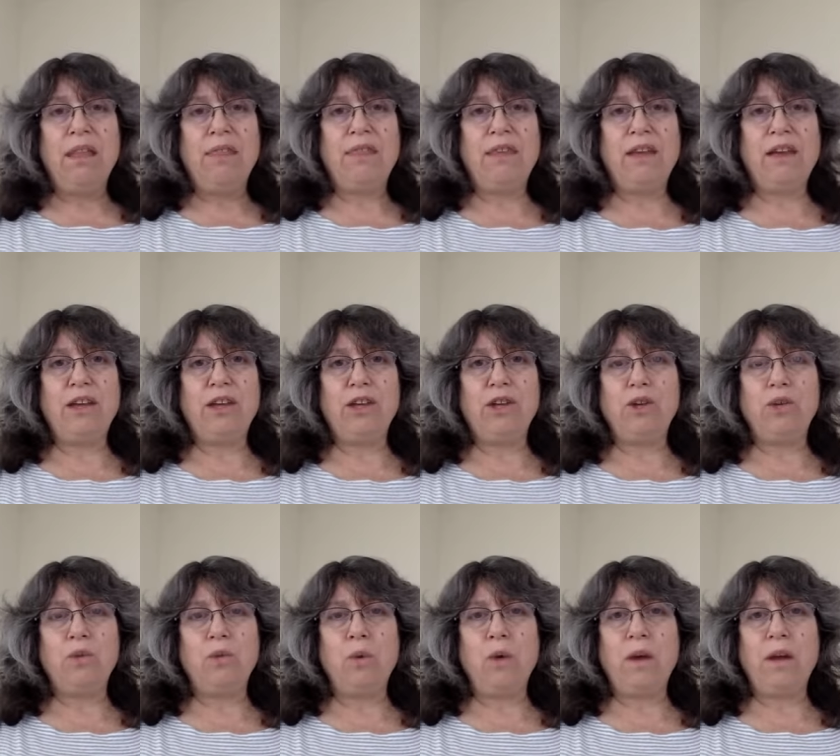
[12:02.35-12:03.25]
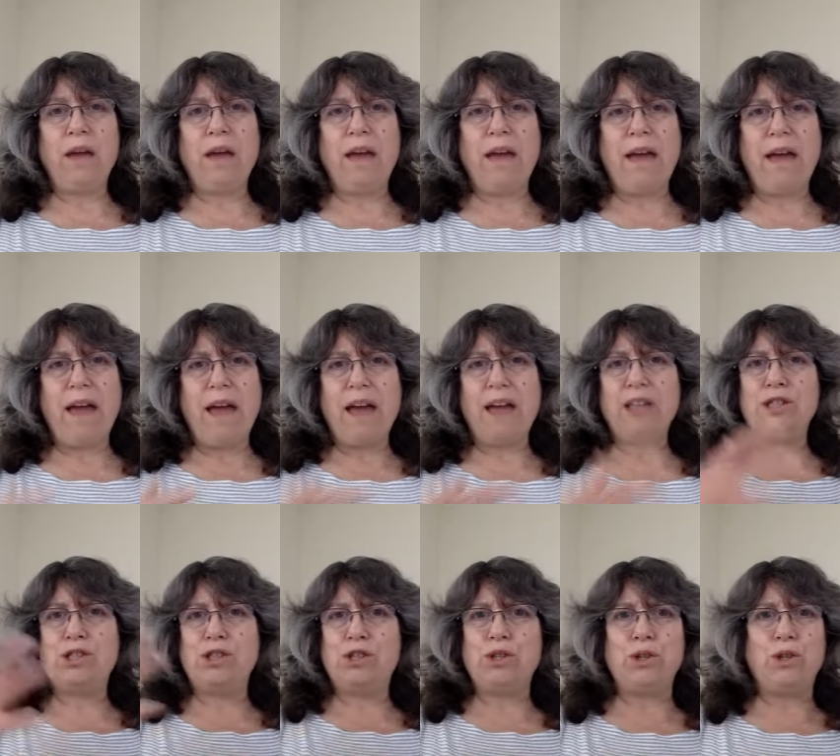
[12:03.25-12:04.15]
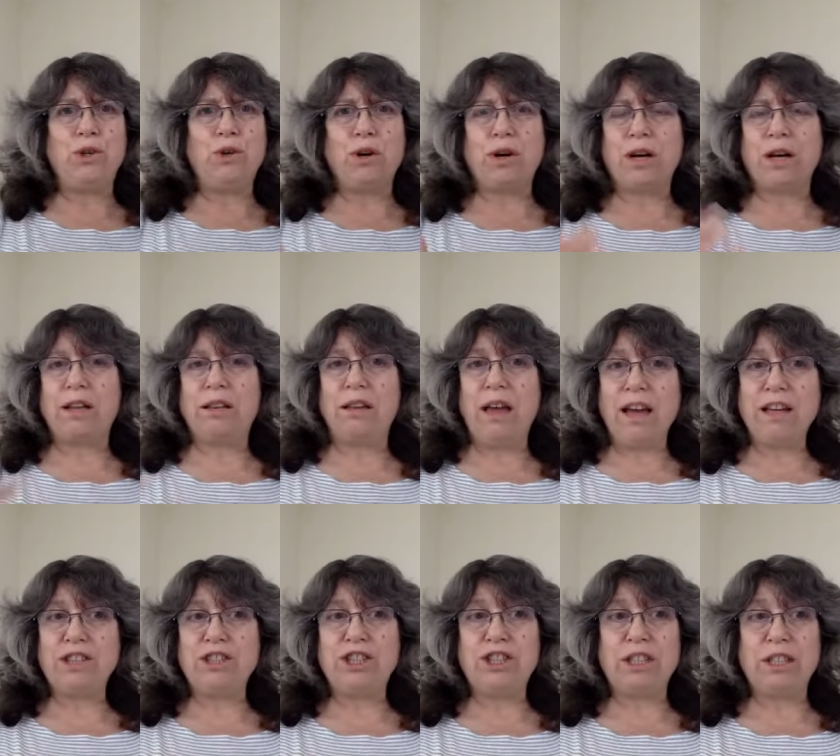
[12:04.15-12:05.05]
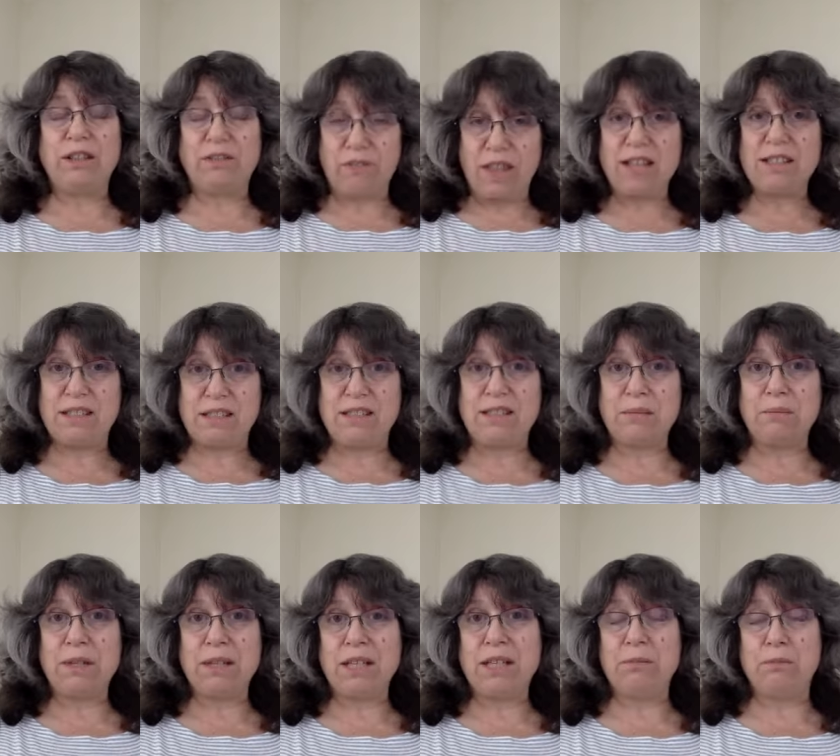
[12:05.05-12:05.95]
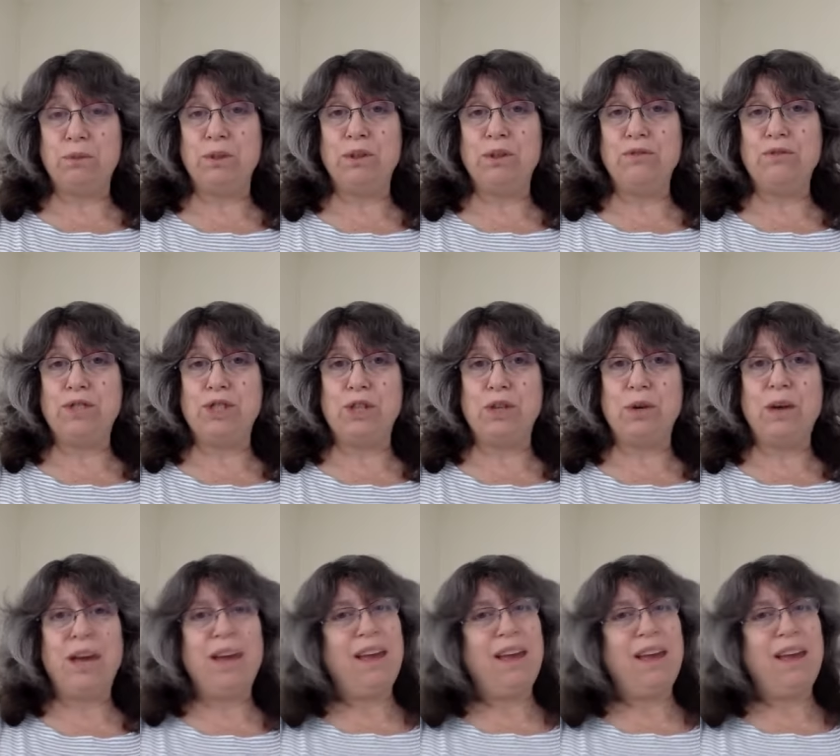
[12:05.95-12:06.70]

that you want to add to your collection, if that's something that moves you